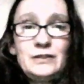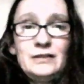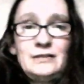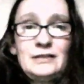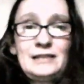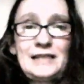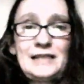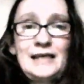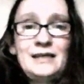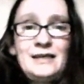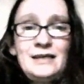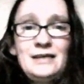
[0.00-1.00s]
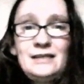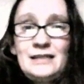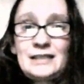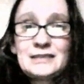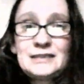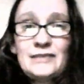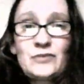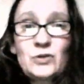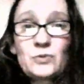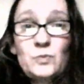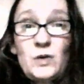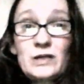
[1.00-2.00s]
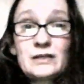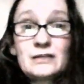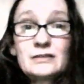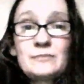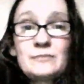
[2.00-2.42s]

and they think it's never going to work.